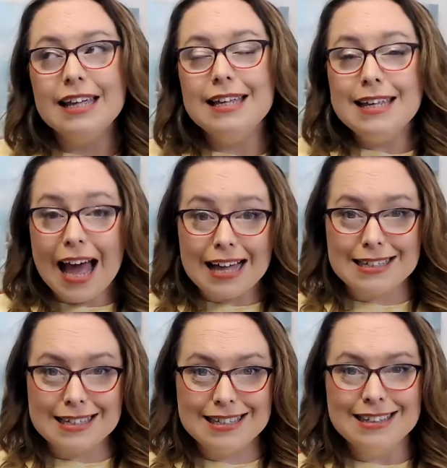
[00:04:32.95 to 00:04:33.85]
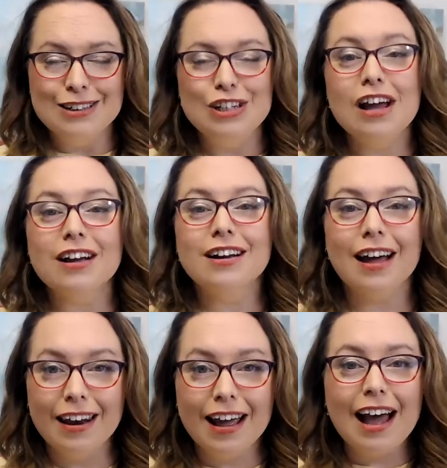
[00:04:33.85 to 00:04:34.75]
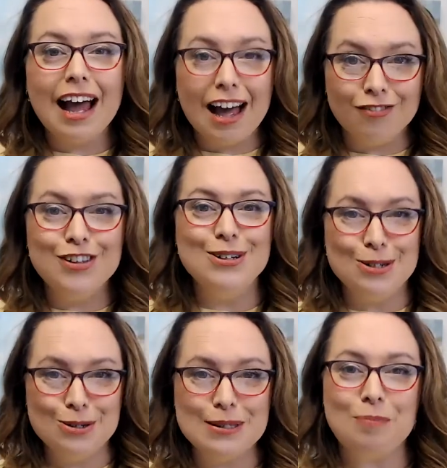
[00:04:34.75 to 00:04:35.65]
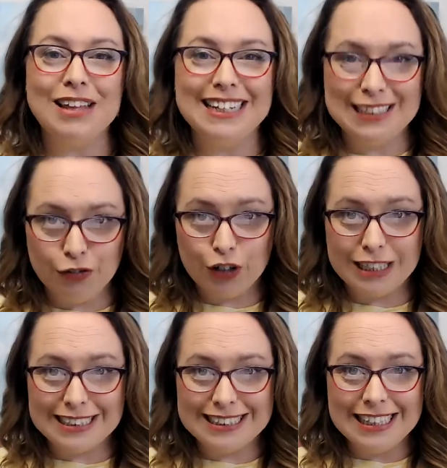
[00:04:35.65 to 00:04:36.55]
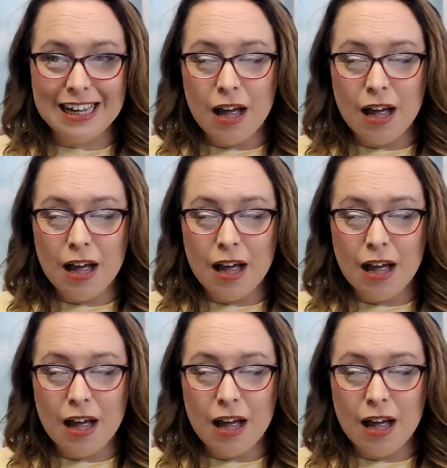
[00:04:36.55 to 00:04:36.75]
Yes, you're gonna have to do something different,